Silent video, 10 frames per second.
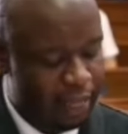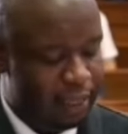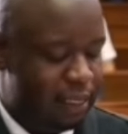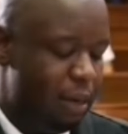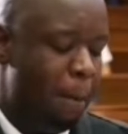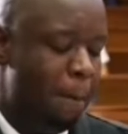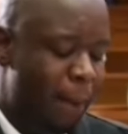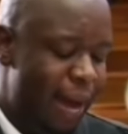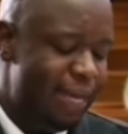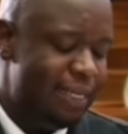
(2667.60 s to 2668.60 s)
that
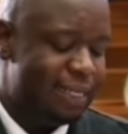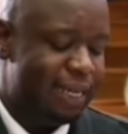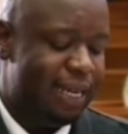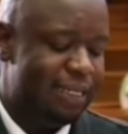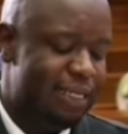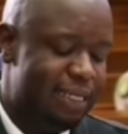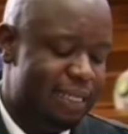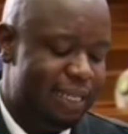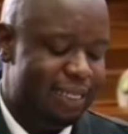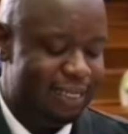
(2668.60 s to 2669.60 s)
my
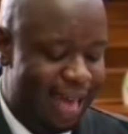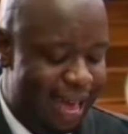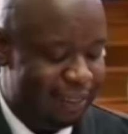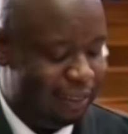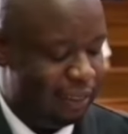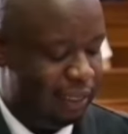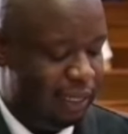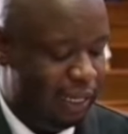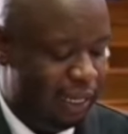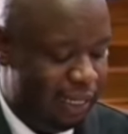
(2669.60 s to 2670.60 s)
instructions is
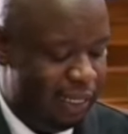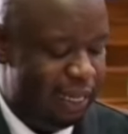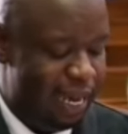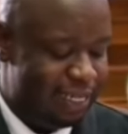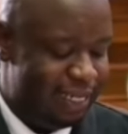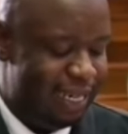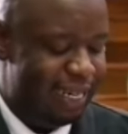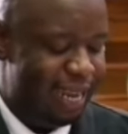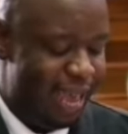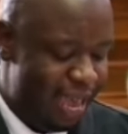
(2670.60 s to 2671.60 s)
that he has
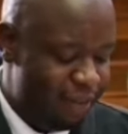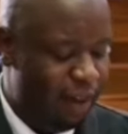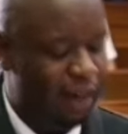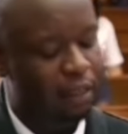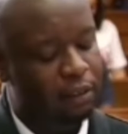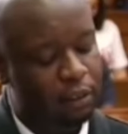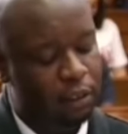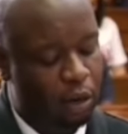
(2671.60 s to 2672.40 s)
never